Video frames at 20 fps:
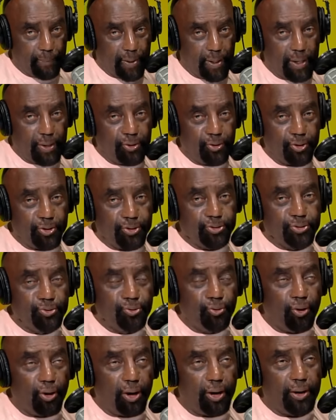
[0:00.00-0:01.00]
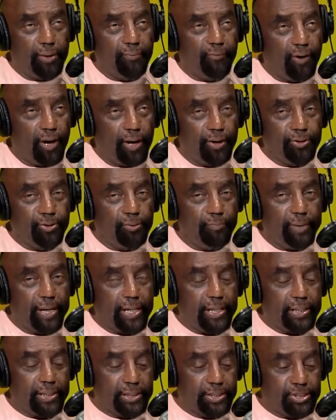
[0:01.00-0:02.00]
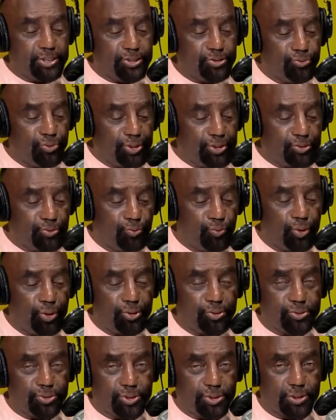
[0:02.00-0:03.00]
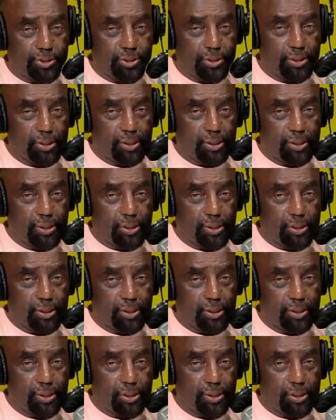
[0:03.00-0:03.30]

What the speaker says: And there you are involved. You're making the situation worse.